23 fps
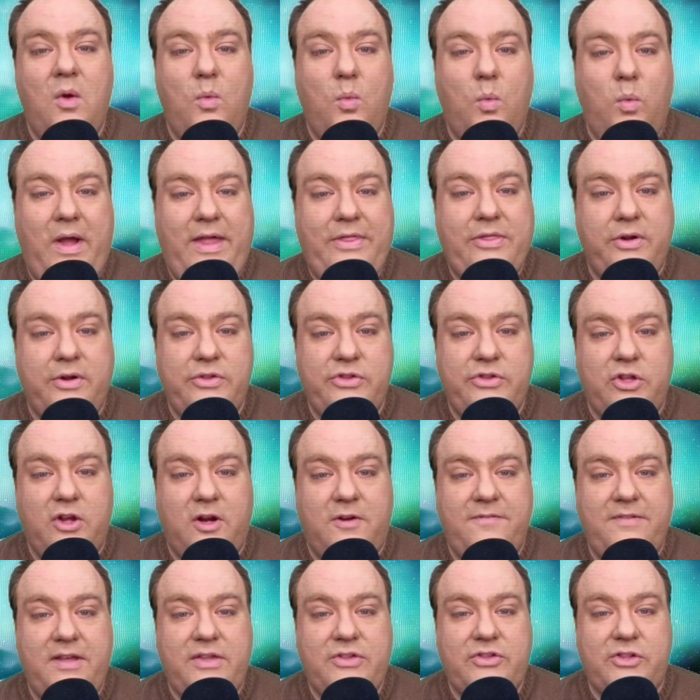Weather
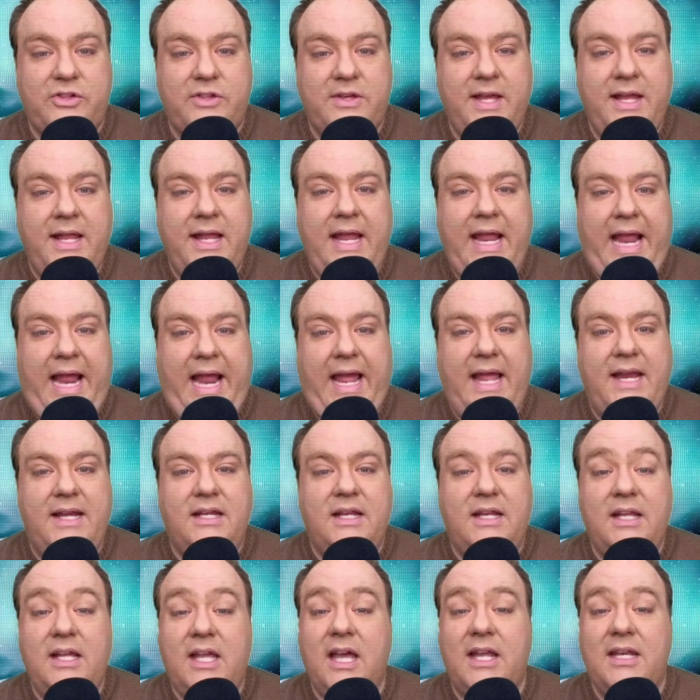Service
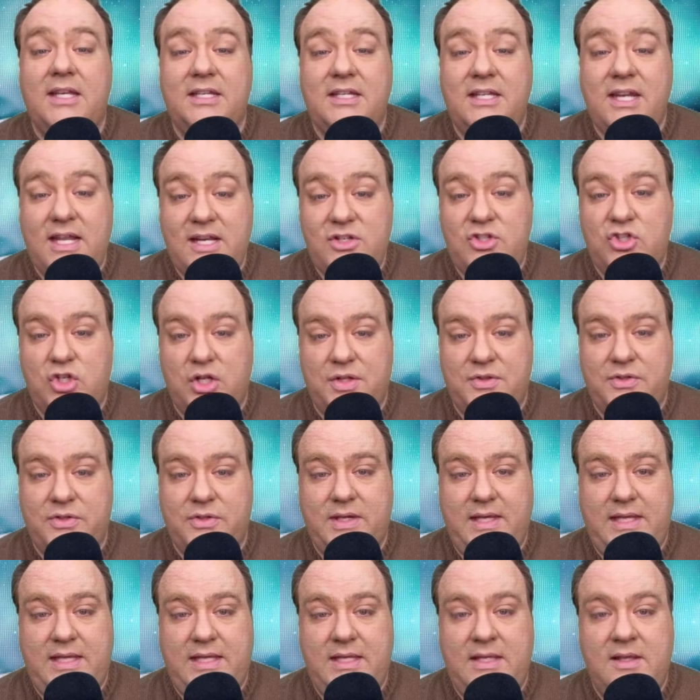and
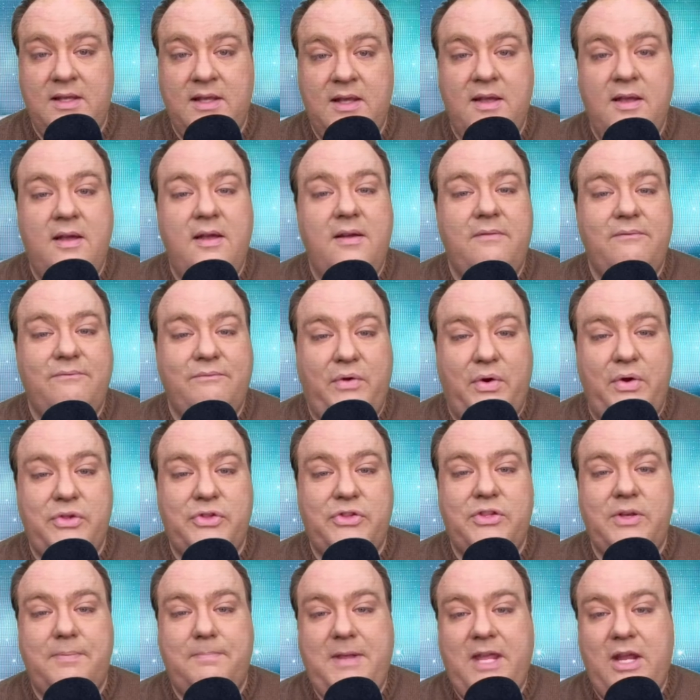Contingency
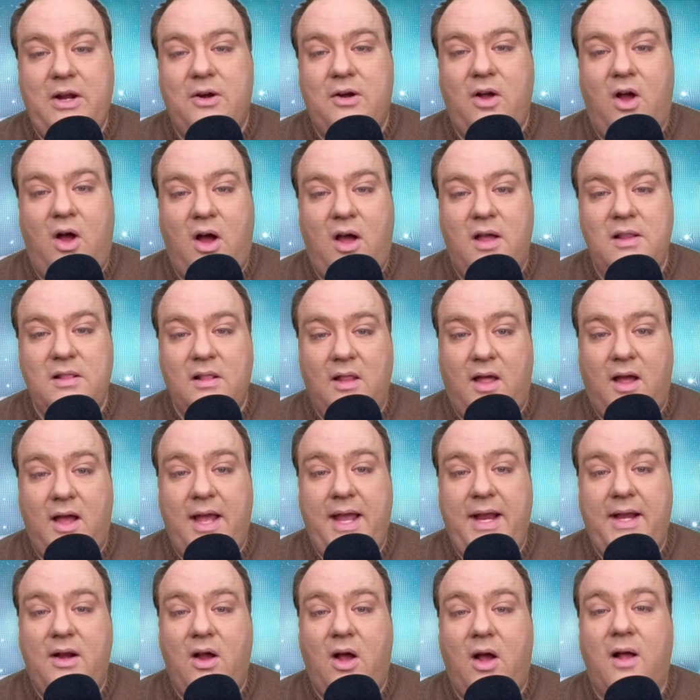first appeared
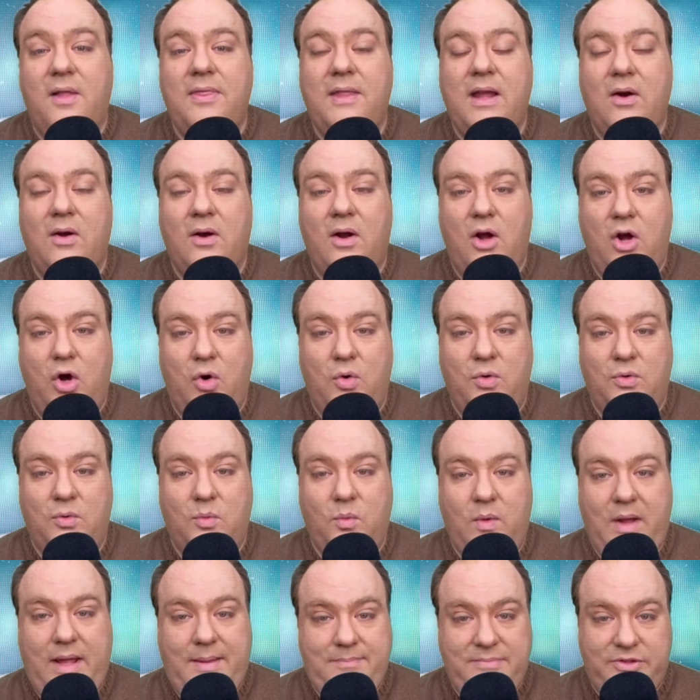online on their own
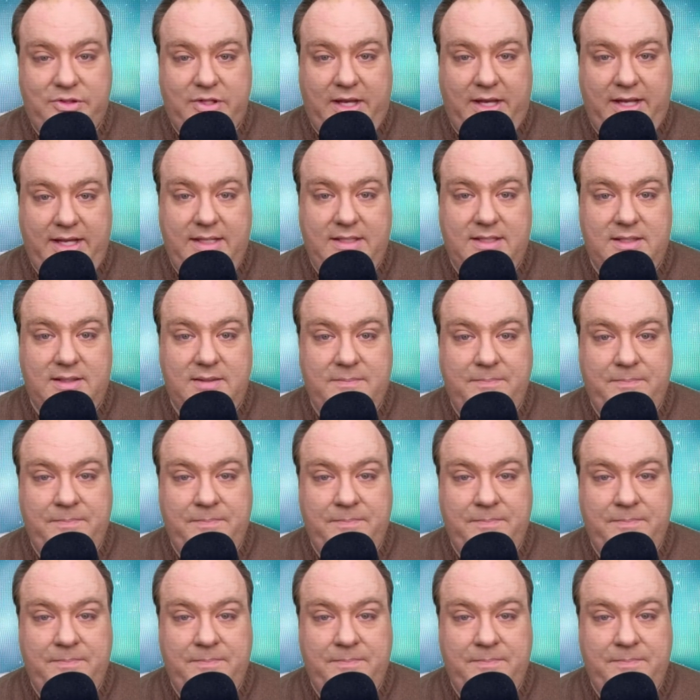website.